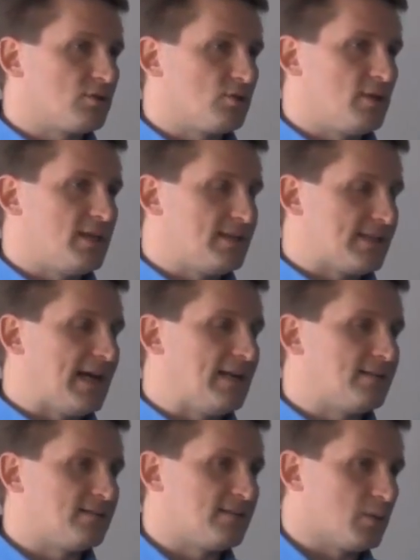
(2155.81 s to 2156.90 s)
so they decided
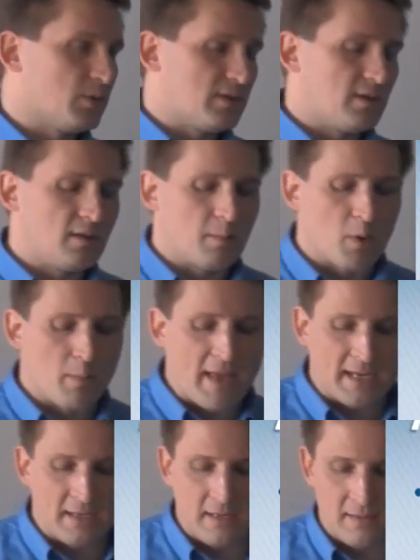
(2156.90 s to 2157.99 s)
to stick with the
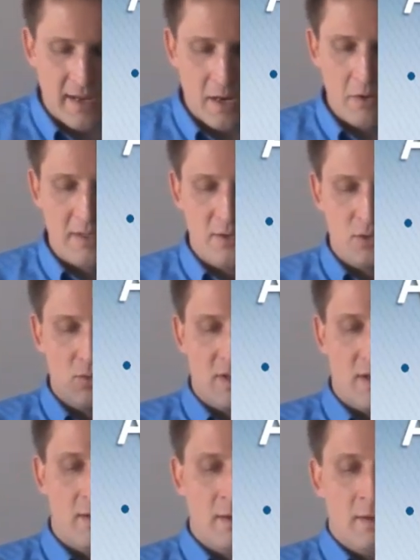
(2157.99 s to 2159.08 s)
permanganate there and then do
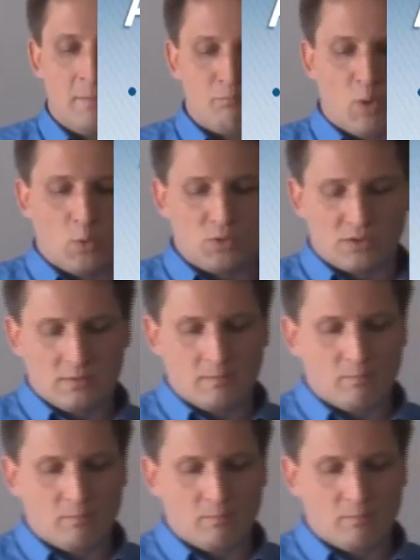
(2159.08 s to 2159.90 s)
the post